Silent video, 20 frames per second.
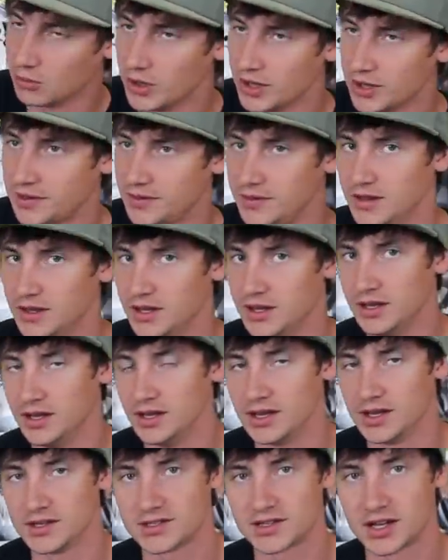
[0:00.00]
with
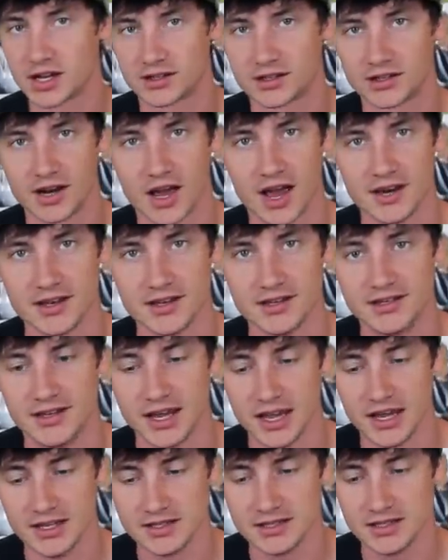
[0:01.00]
the Sector 9
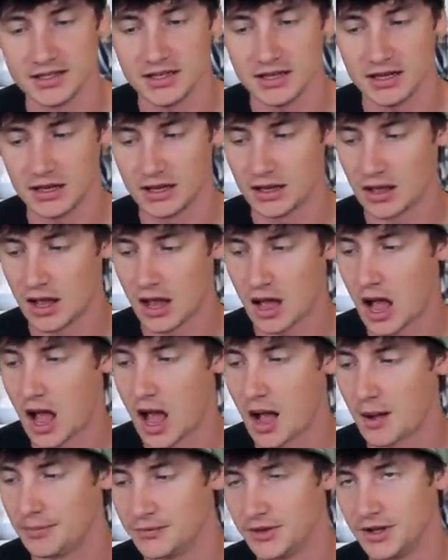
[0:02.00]
Daisy,
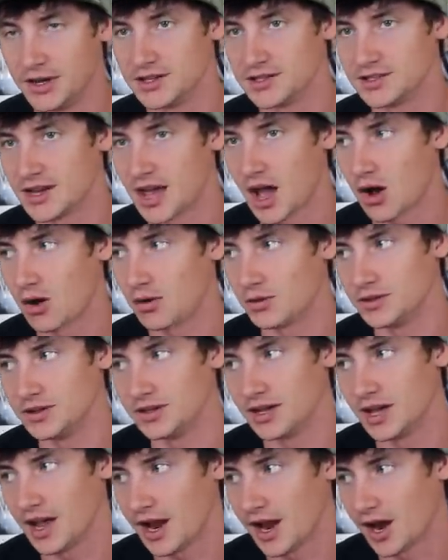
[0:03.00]
that is now
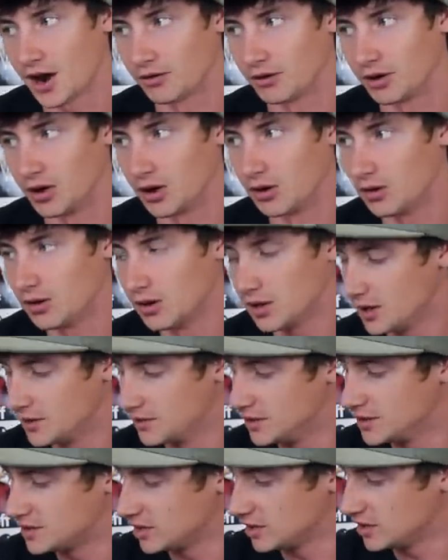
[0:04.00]
the Arrow,
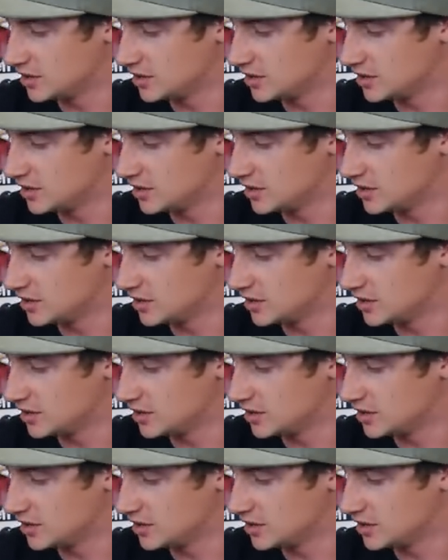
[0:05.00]
this